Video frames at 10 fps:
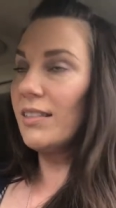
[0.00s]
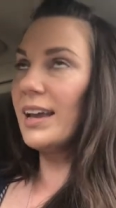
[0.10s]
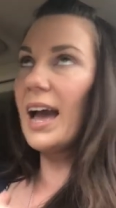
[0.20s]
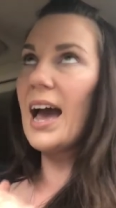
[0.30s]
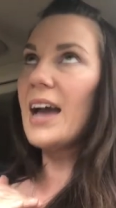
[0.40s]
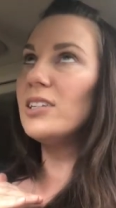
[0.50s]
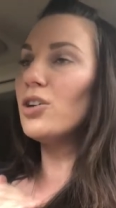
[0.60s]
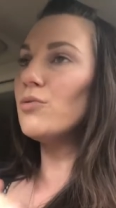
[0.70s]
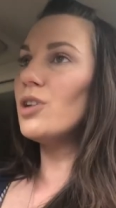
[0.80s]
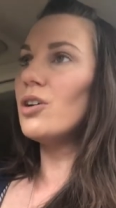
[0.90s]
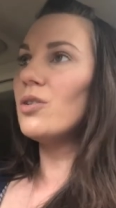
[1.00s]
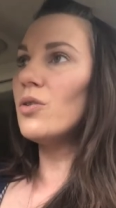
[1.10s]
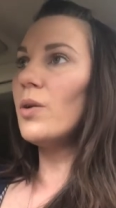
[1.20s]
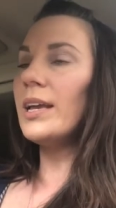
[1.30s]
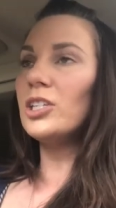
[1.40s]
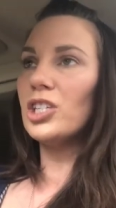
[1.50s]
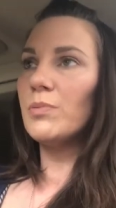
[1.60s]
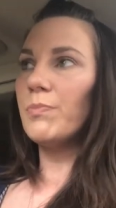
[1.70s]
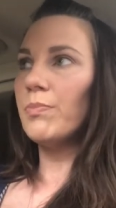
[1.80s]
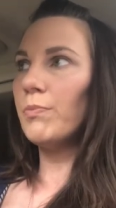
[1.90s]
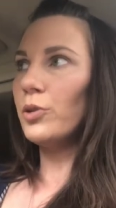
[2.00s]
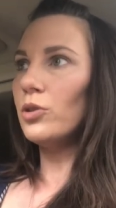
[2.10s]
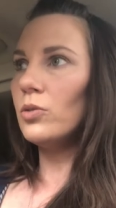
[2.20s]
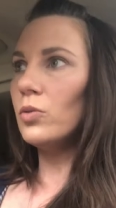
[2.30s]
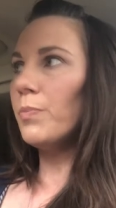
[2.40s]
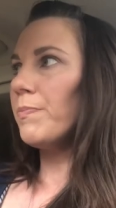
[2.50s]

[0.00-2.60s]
Like, I don't know. It just blew